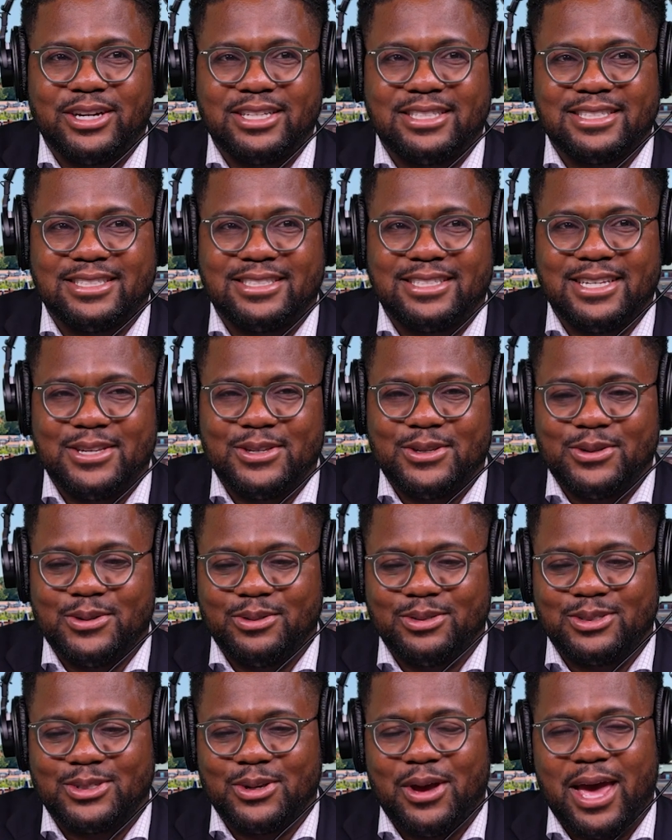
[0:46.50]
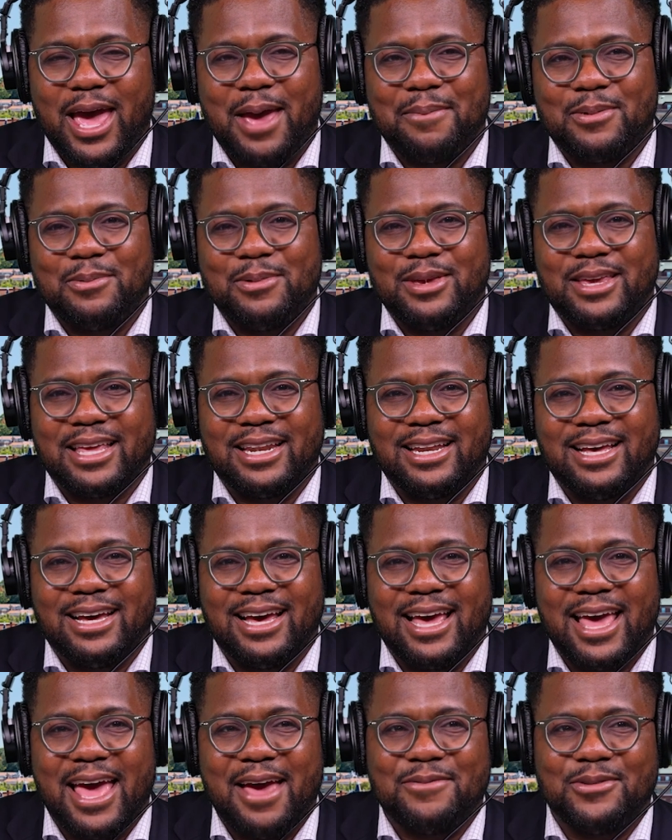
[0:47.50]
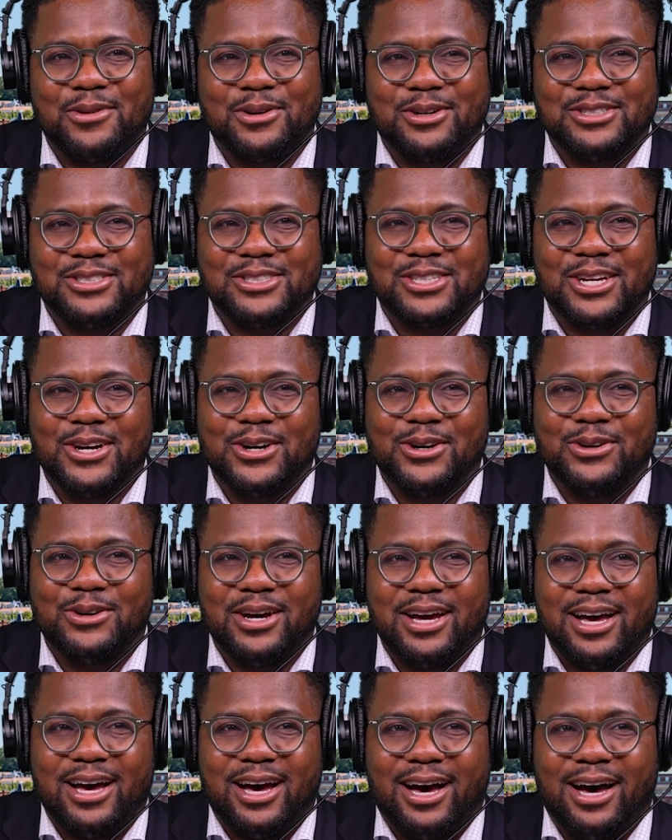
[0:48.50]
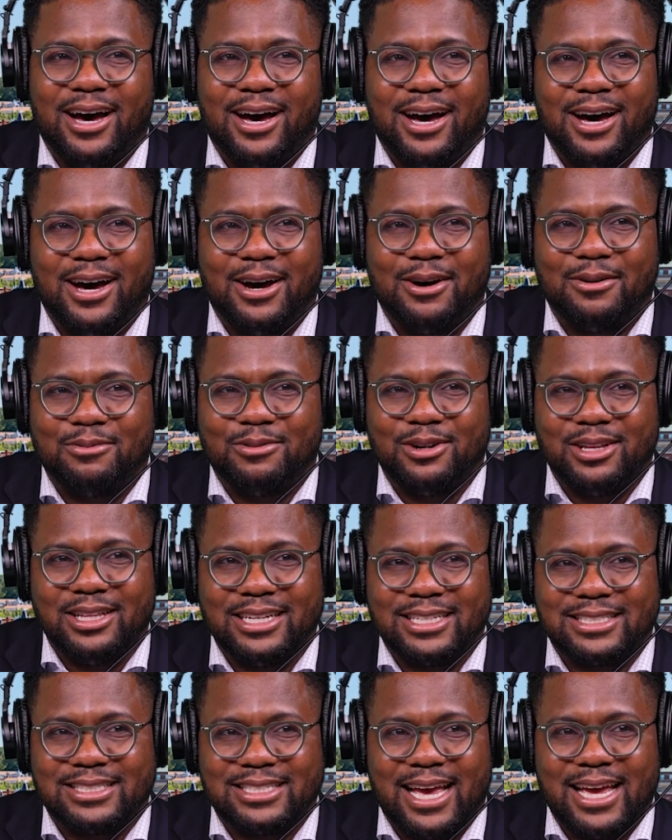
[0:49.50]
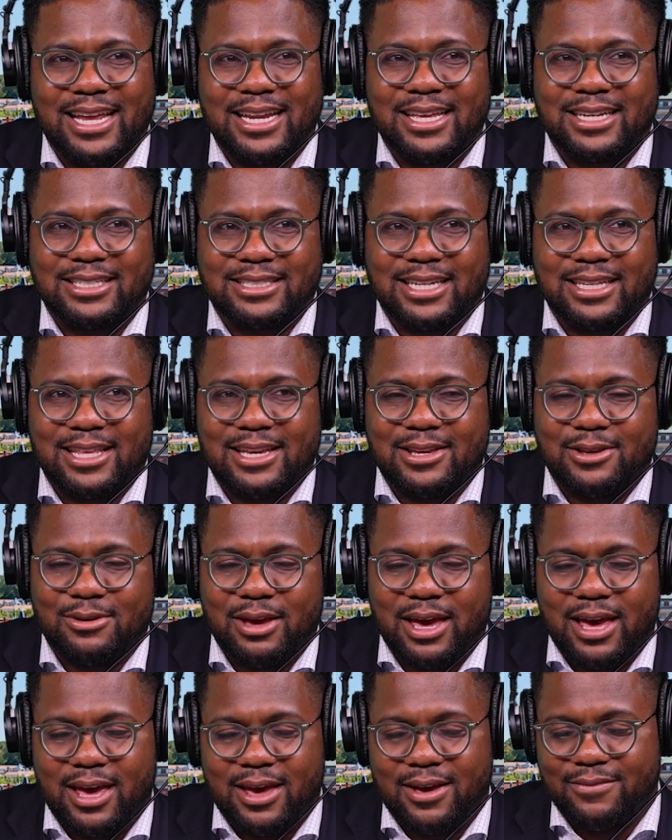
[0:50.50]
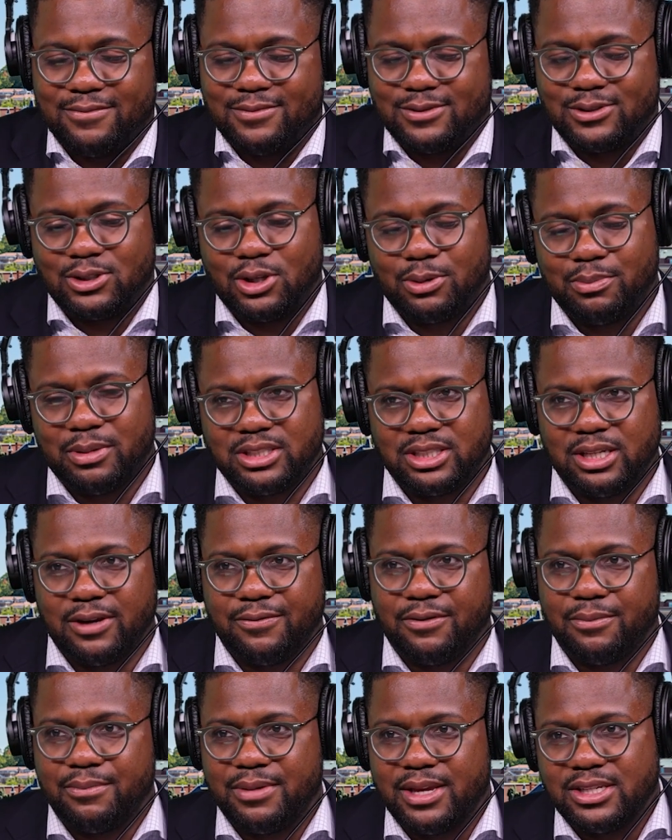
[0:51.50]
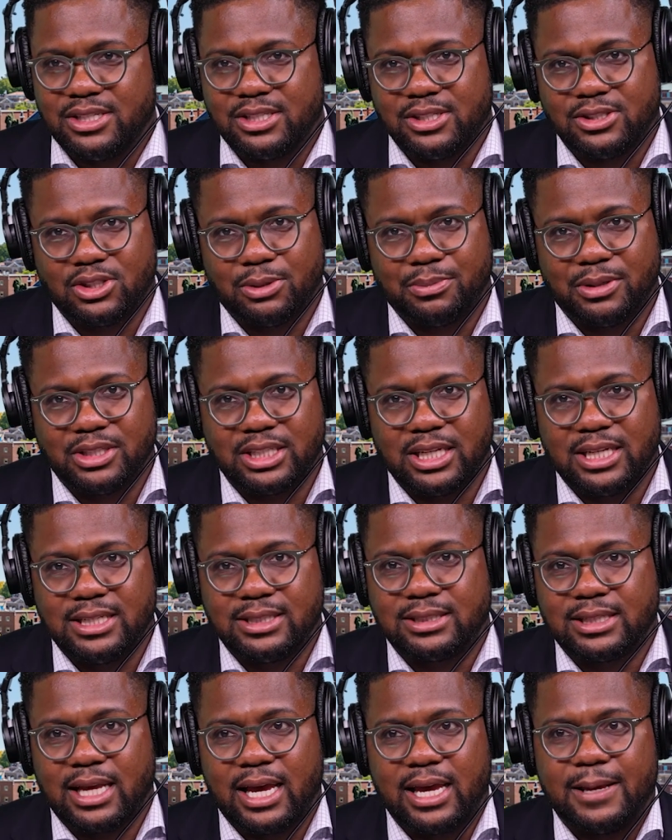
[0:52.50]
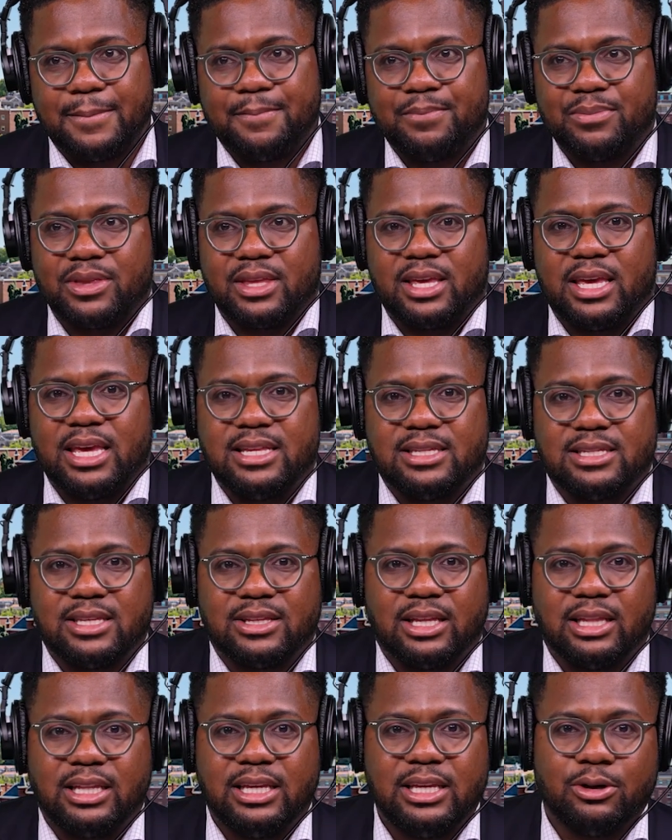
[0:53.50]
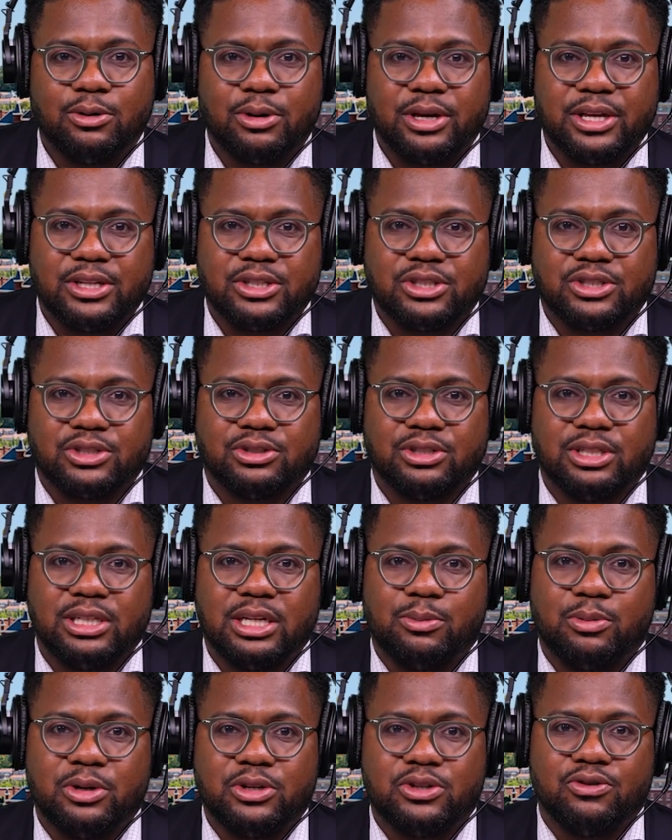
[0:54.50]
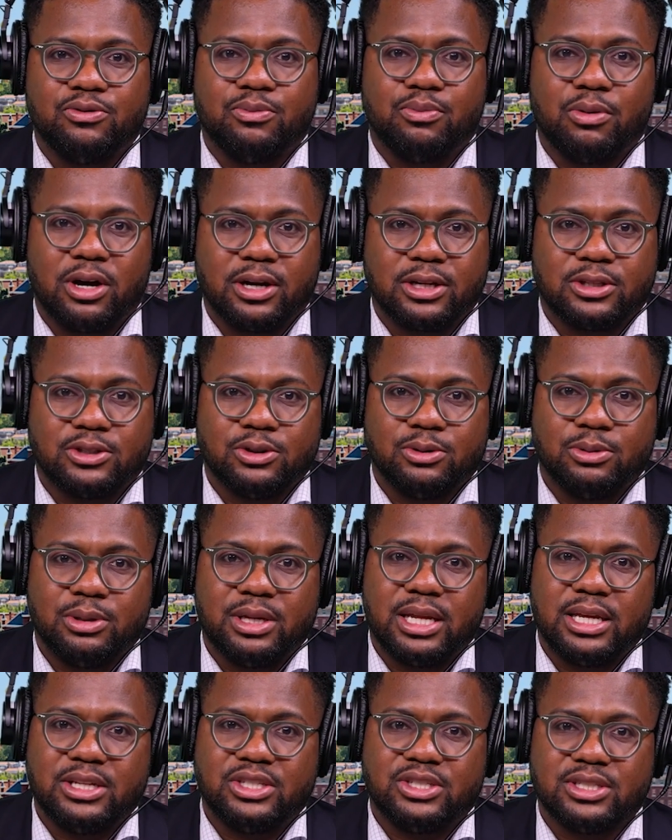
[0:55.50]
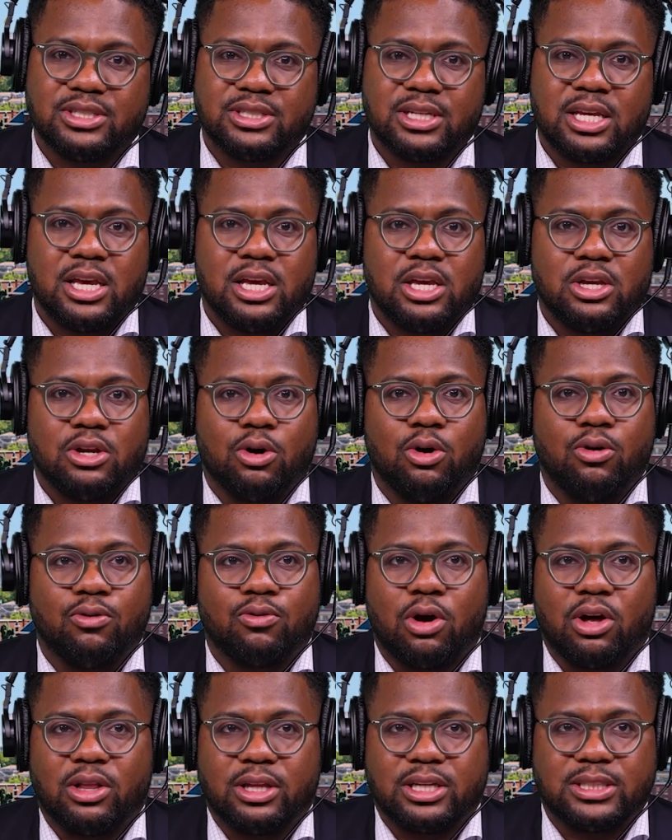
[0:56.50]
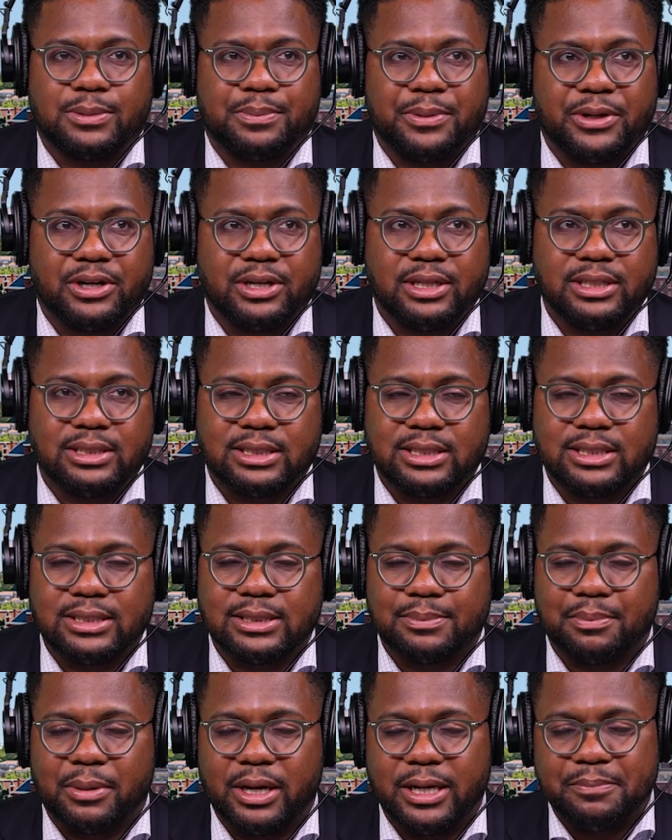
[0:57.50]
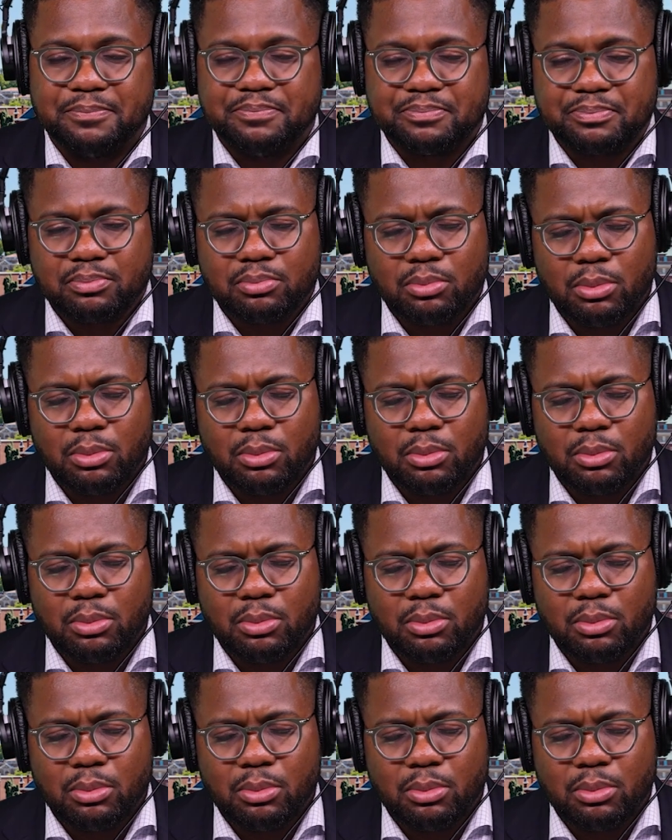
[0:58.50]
great to see you. So happy we can uh, have you on the show. Uh, really exciting because I think you have so much information, so much insight into the legal industry and what you've brung to it, and just your overall experiences. But